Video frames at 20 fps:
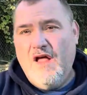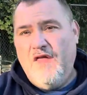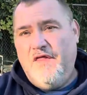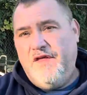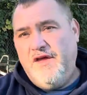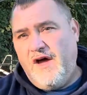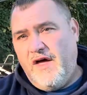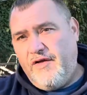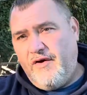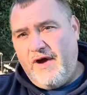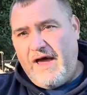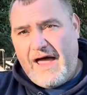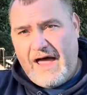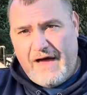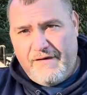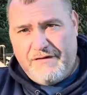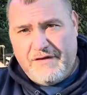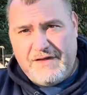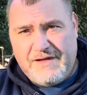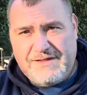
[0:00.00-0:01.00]
The other
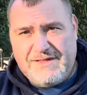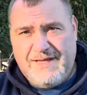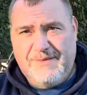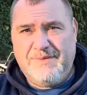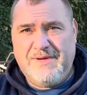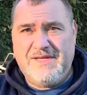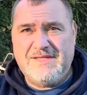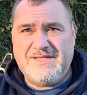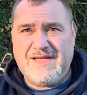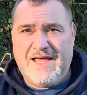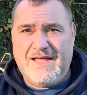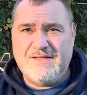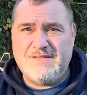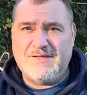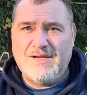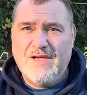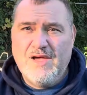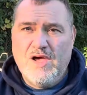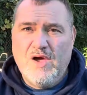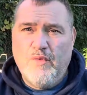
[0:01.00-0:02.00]
half of the teepee tent
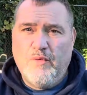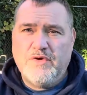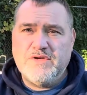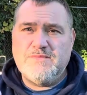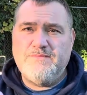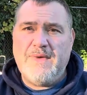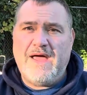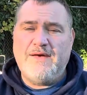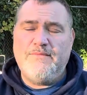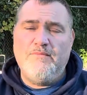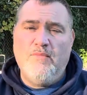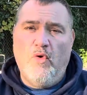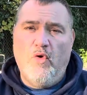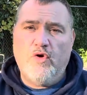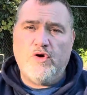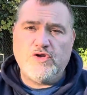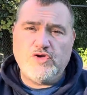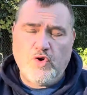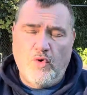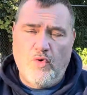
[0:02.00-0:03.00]
was meant
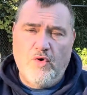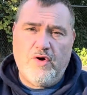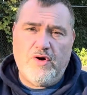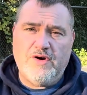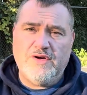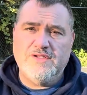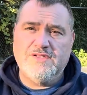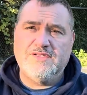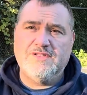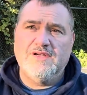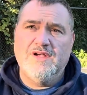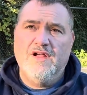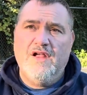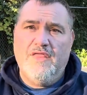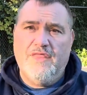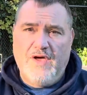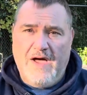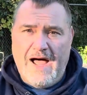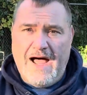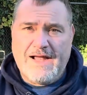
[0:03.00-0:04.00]
more towards
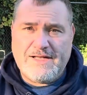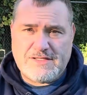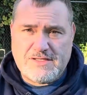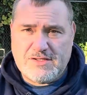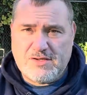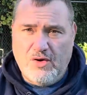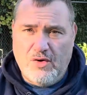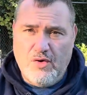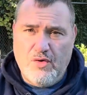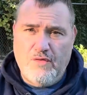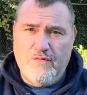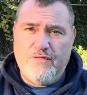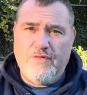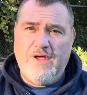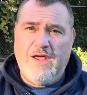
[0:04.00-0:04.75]
the hot stove,